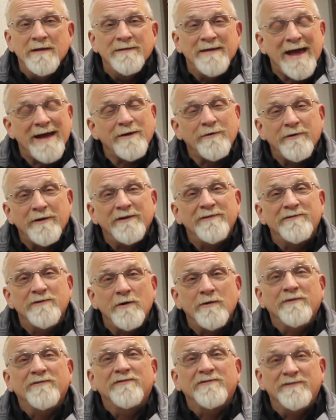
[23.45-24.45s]
That
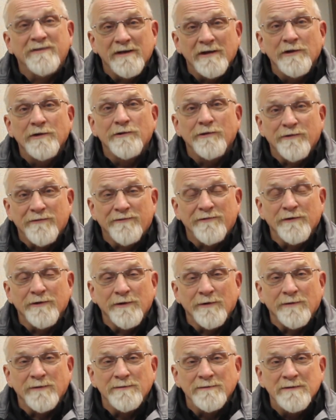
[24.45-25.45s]
creosote is still in your
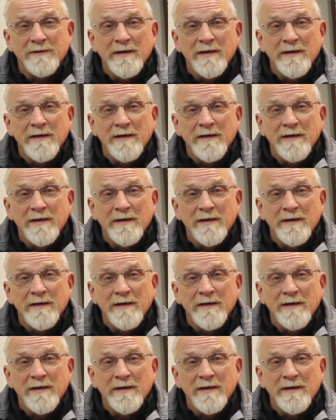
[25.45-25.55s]
flue.